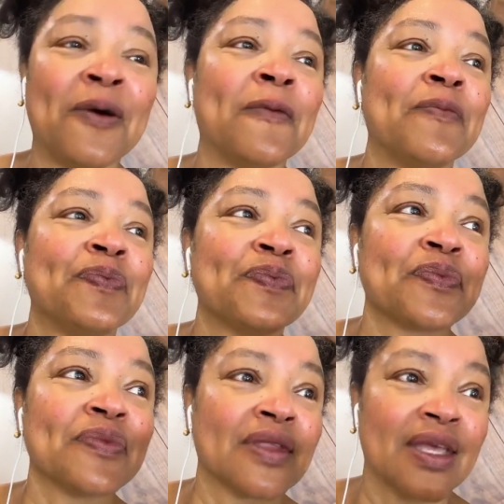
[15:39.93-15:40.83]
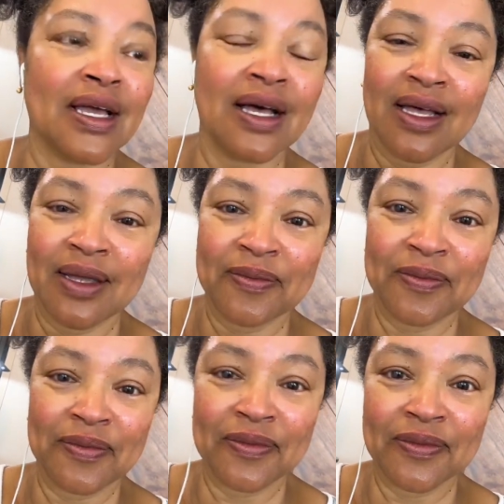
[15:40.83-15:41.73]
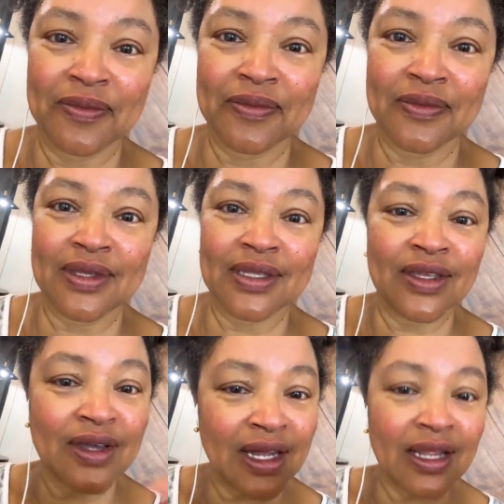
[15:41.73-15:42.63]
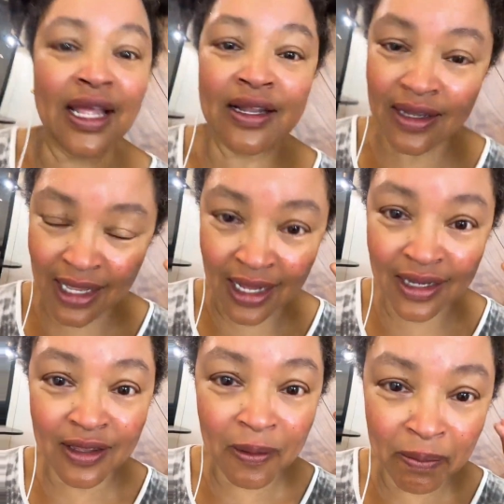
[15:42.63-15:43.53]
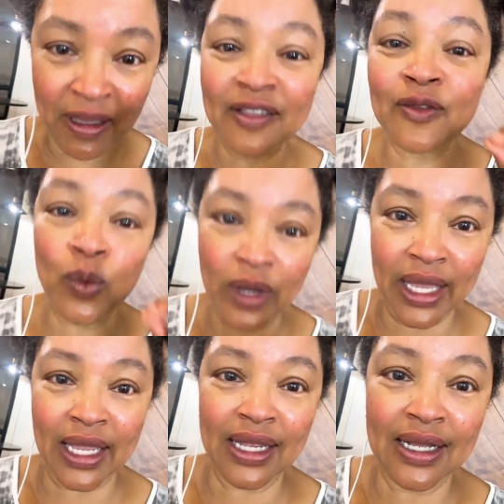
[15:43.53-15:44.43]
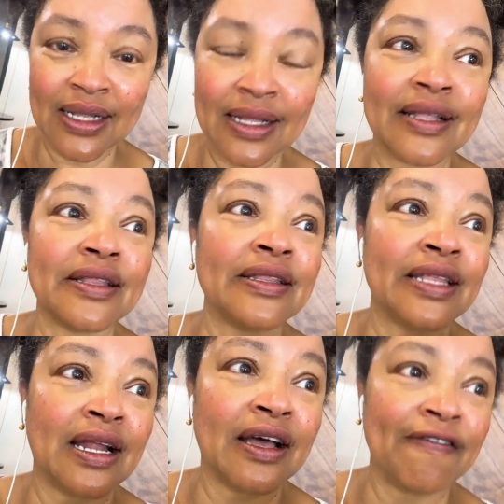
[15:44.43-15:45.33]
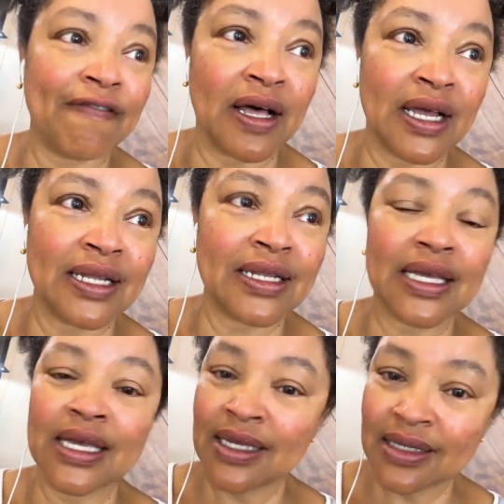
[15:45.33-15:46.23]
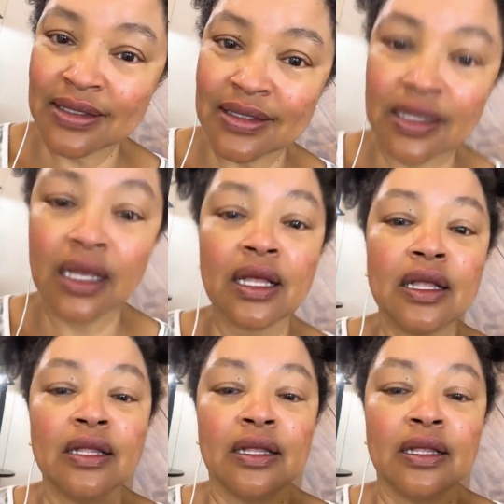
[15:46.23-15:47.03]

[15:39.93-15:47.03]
So you got, and the best way that I find is